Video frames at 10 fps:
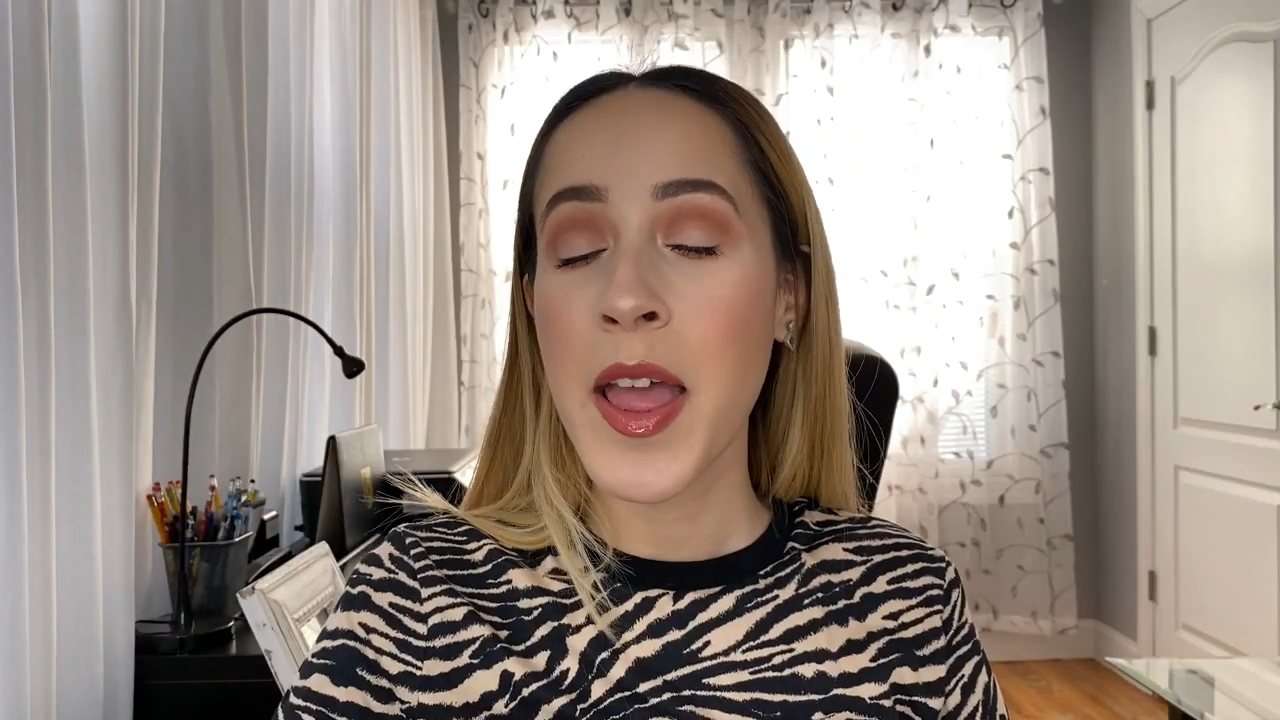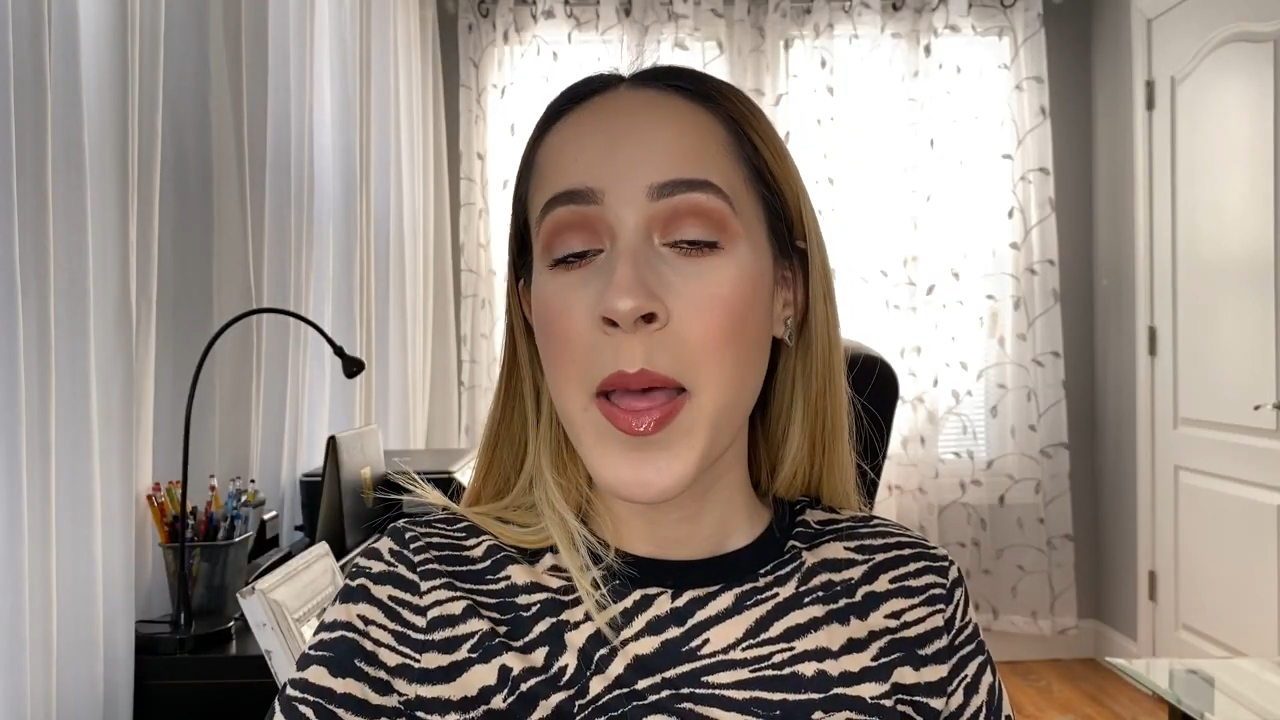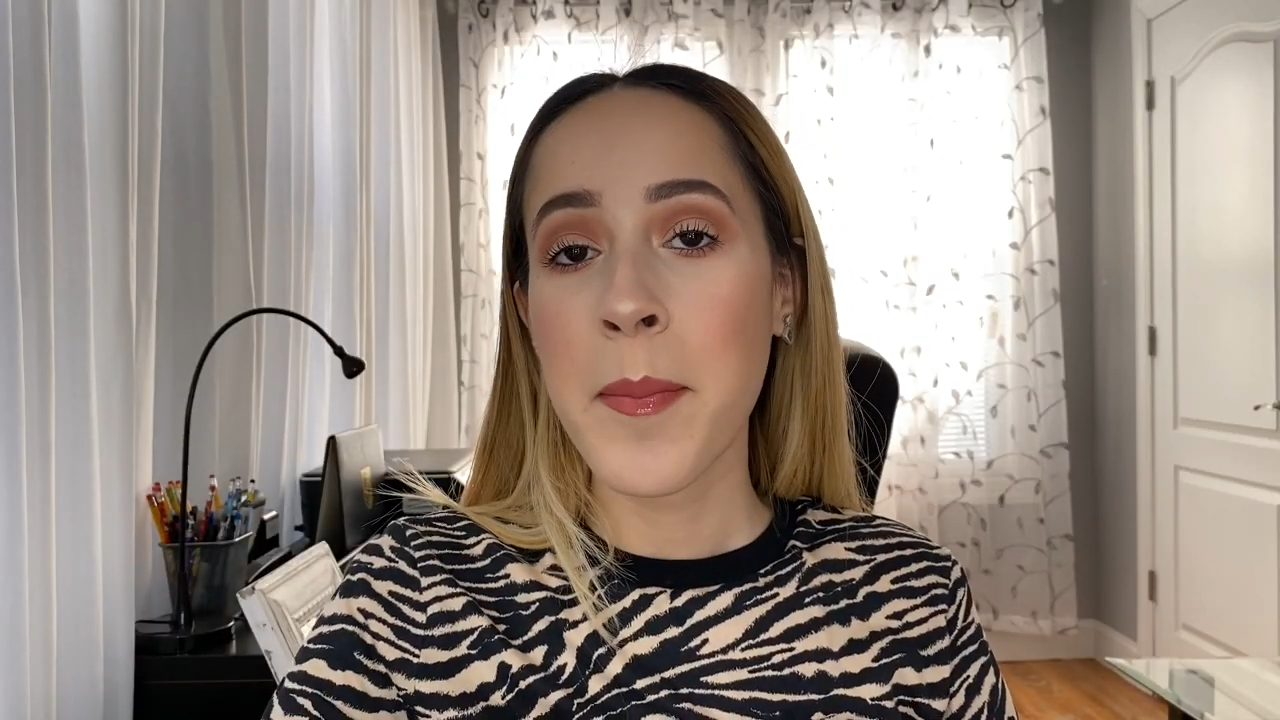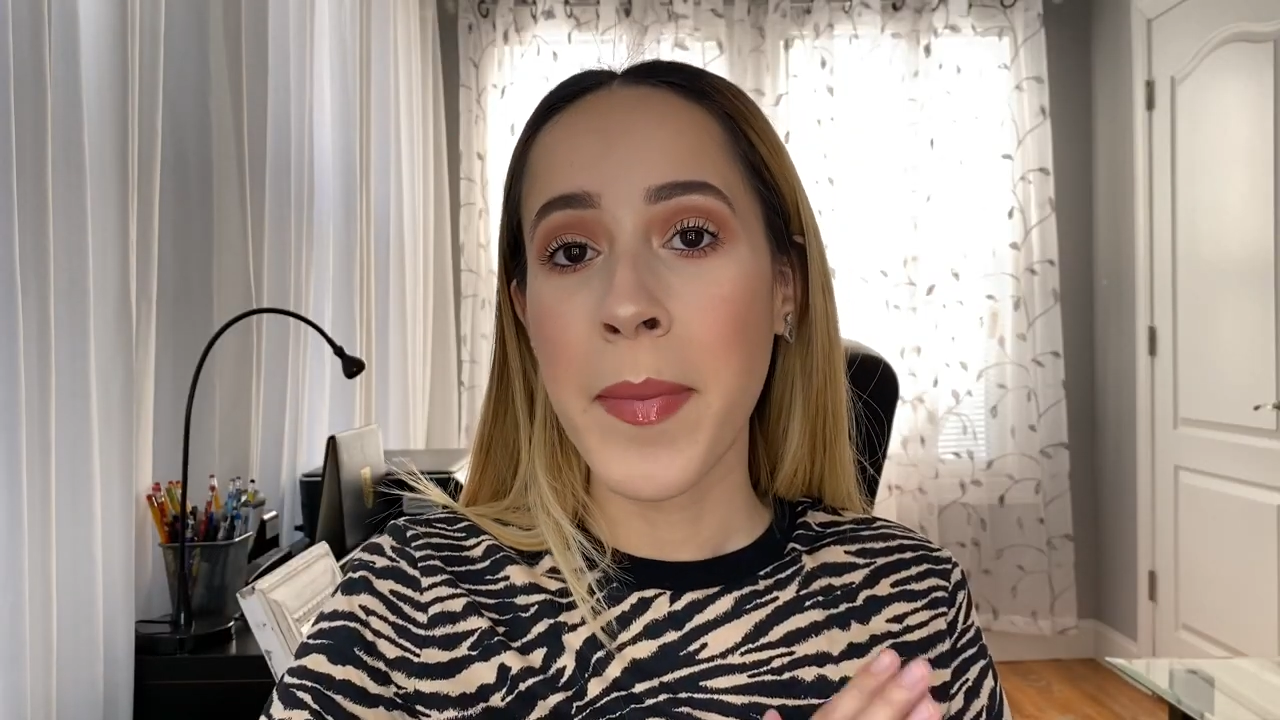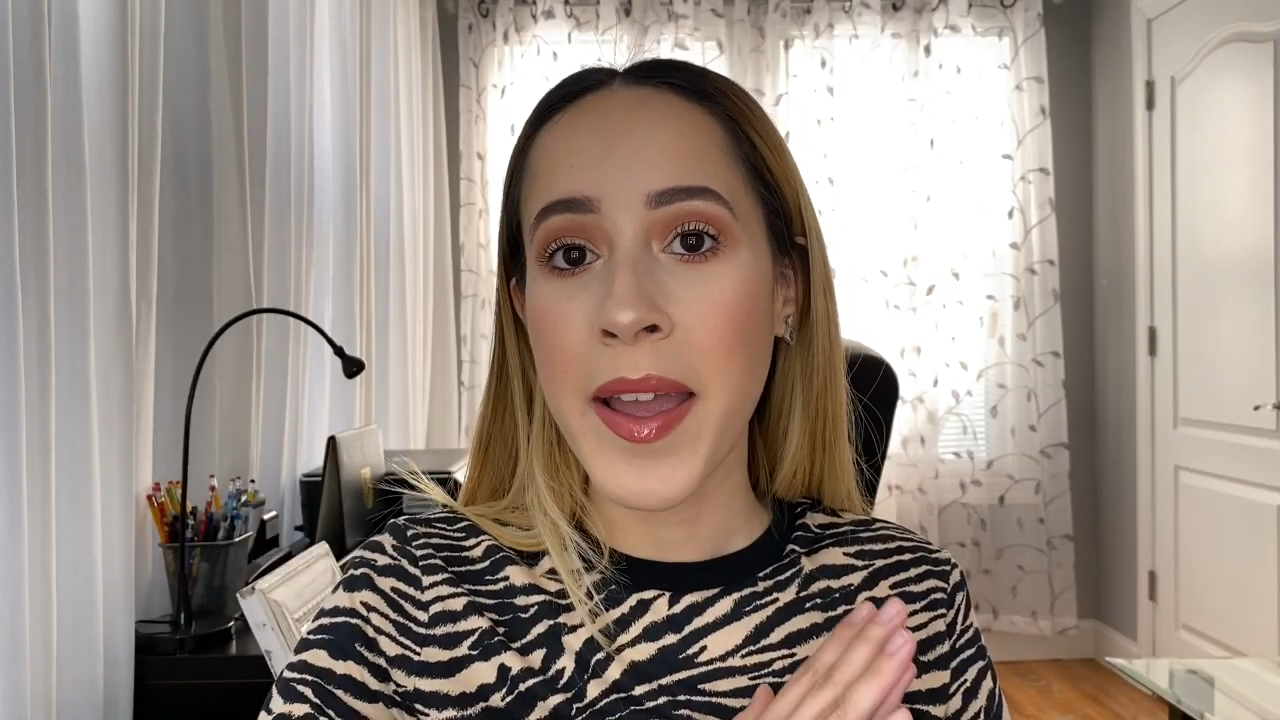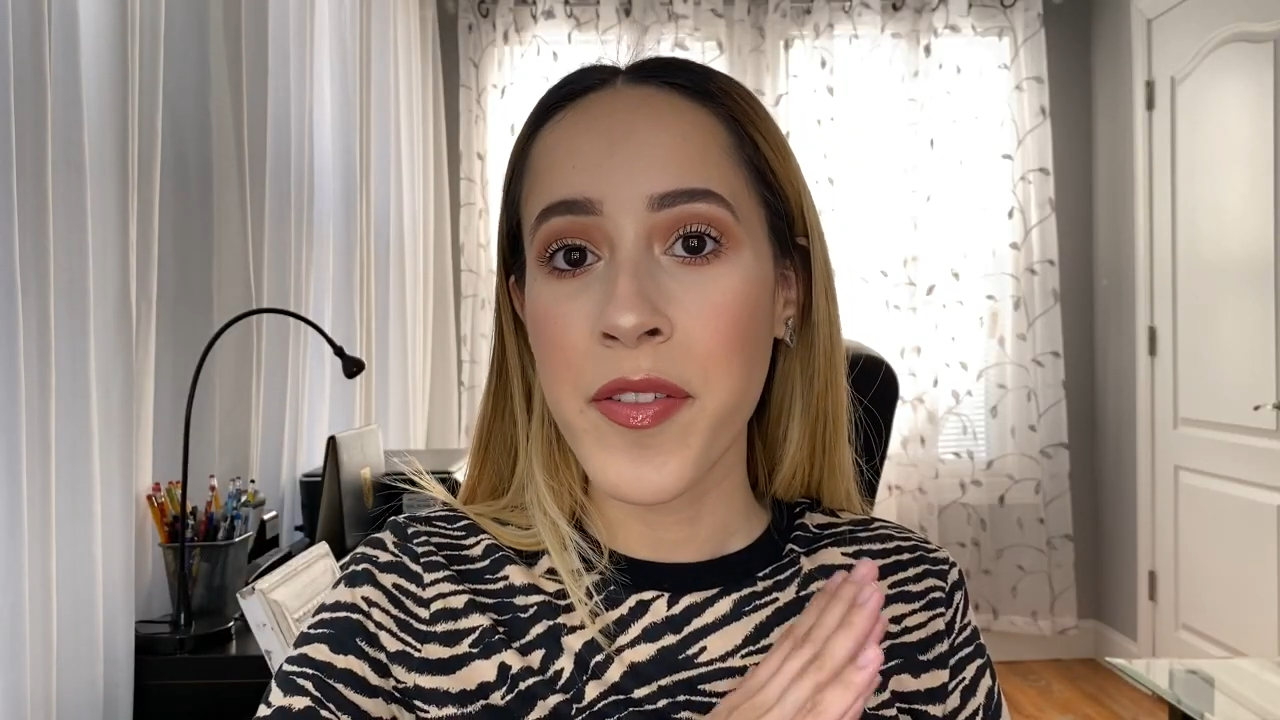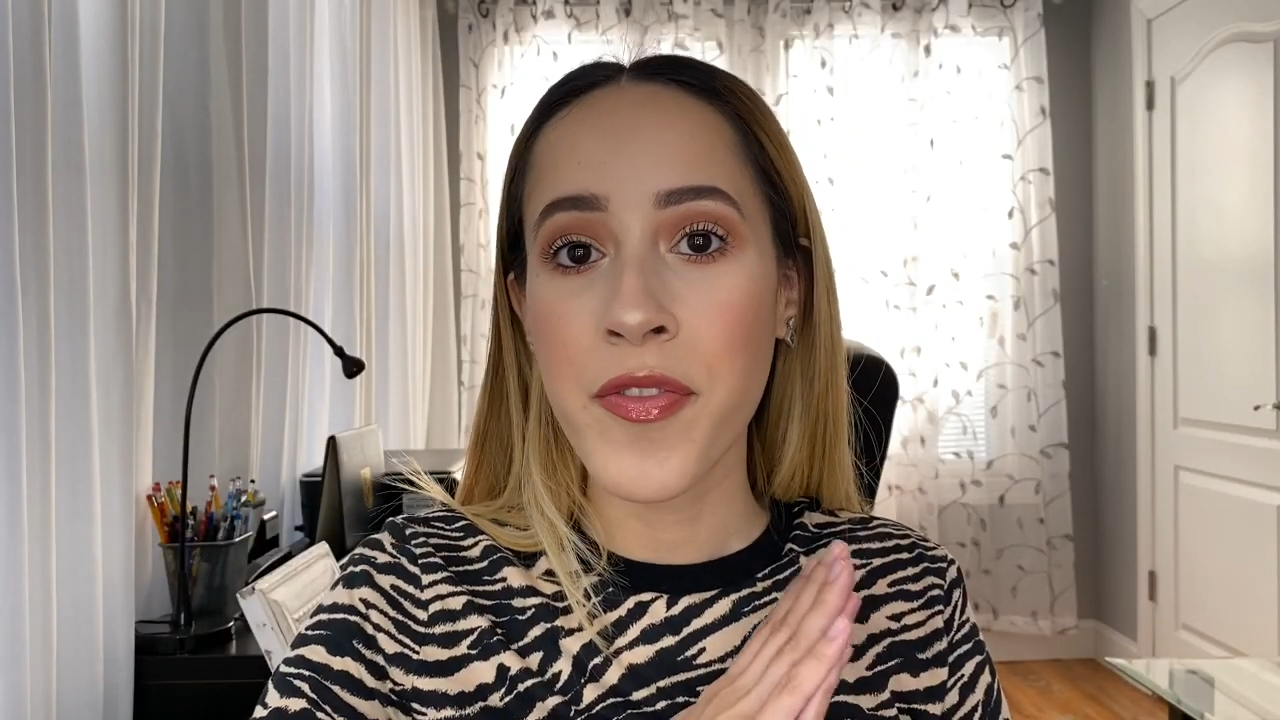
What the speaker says: my